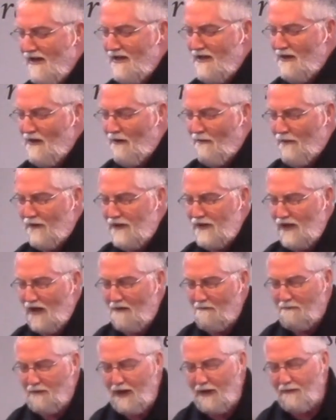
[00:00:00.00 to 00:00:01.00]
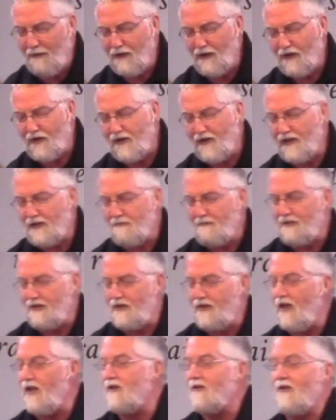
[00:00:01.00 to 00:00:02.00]
You know, for some people, the Christmas
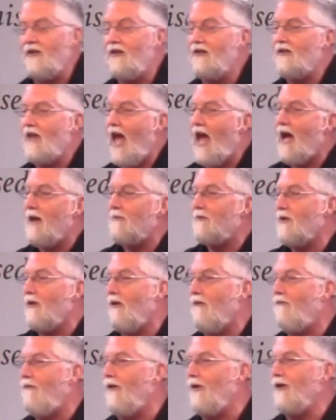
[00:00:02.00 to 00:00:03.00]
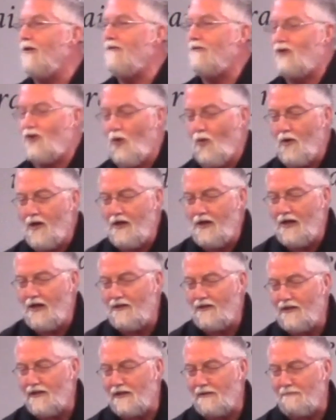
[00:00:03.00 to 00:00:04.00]
season is absolutely full of joy and
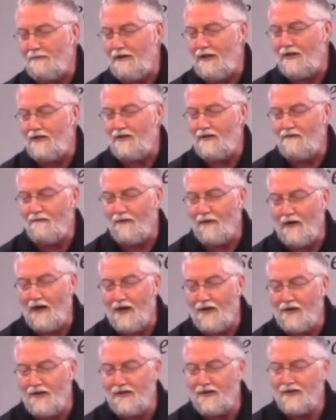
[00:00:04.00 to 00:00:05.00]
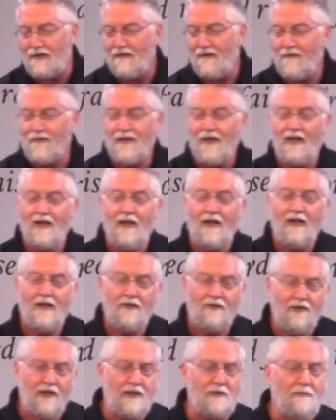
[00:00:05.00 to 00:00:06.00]
anticipation. For others,
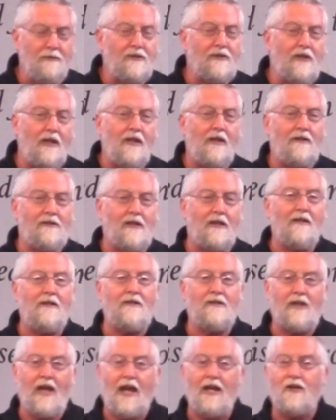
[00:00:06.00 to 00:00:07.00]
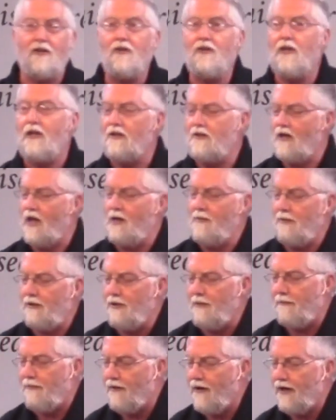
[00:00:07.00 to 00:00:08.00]
Christmas season is actually a time of
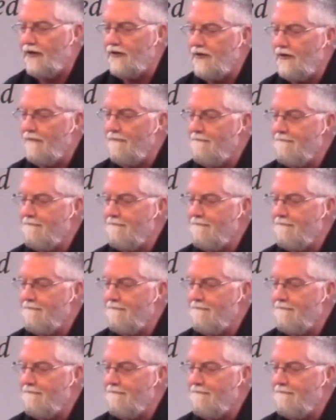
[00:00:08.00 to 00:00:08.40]
depression.